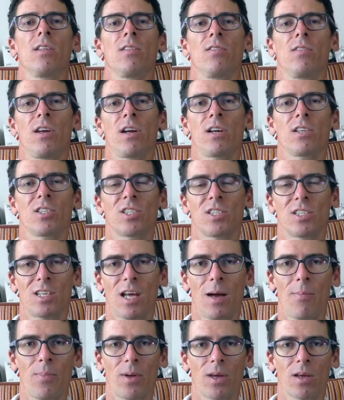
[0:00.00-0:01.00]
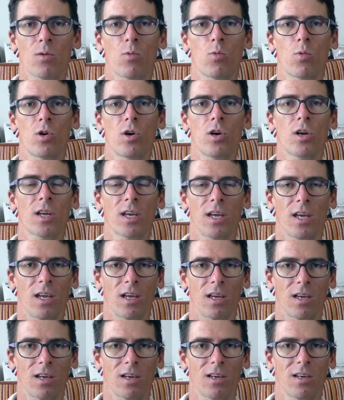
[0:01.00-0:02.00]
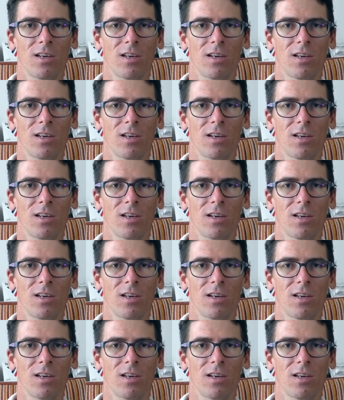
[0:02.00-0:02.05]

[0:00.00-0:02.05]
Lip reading: They are stopping working,